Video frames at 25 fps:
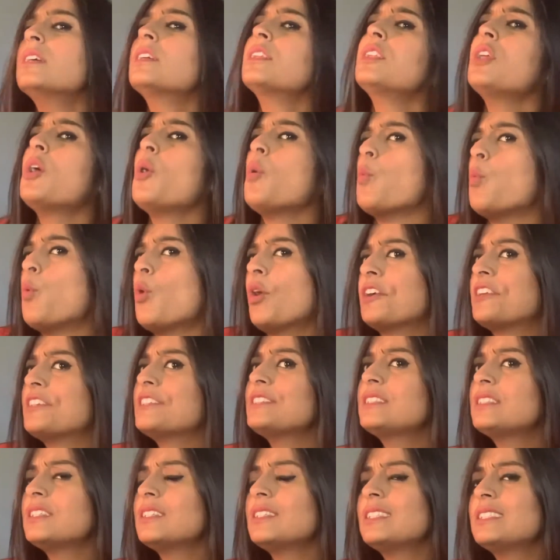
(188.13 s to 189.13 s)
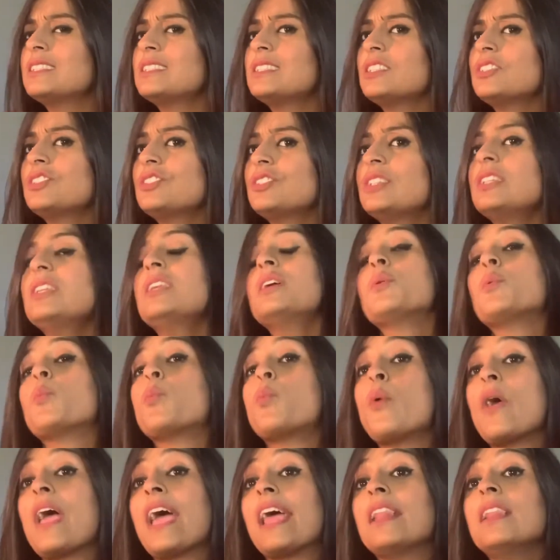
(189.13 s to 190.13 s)
Now, what is the decision?
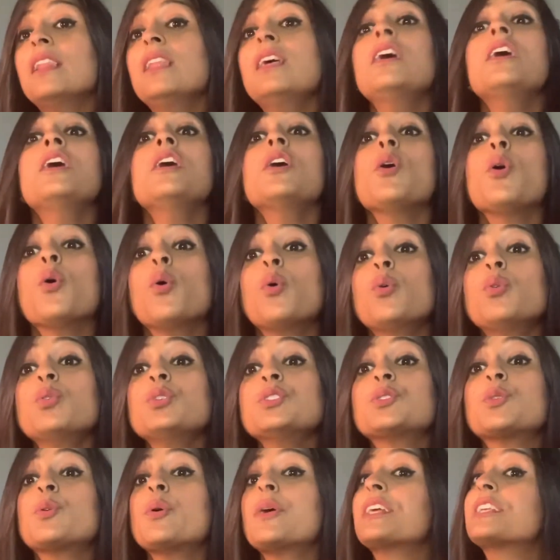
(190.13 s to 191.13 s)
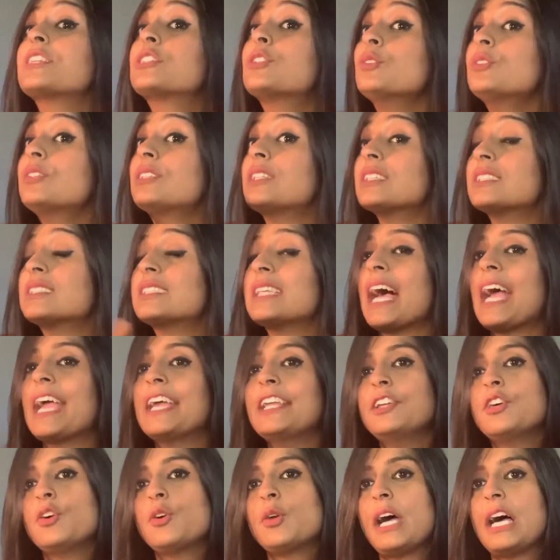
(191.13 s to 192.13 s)
Well, who's going to
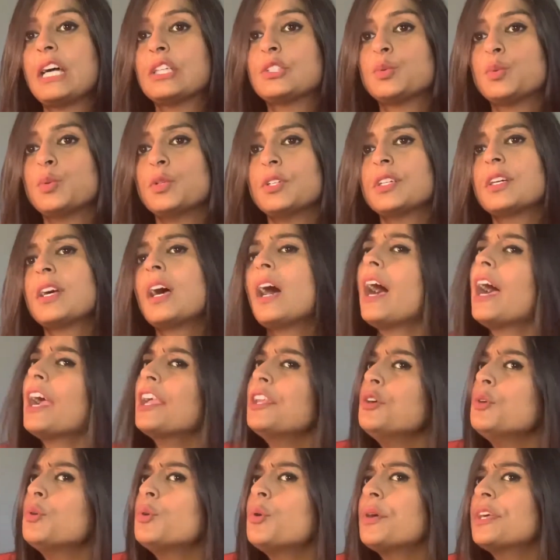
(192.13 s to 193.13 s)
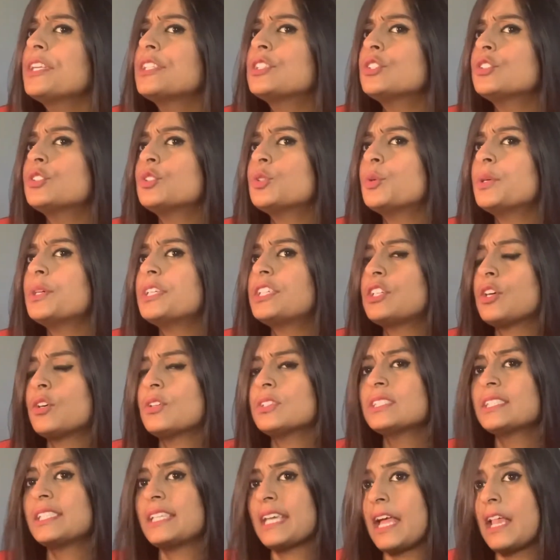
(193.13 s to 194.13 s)
design your artwork? Are you going to do it
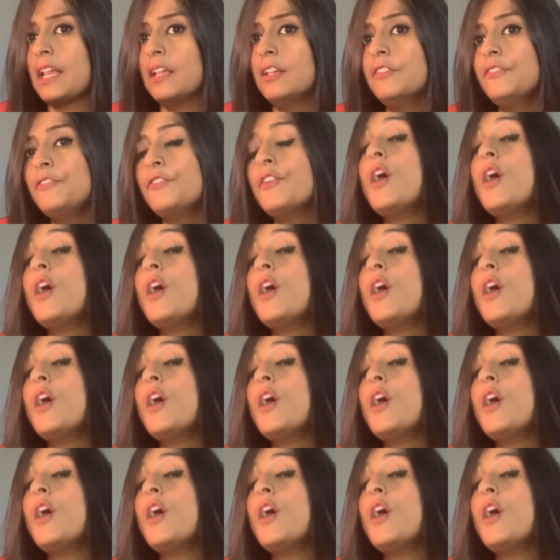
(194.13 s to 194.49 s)
yourself,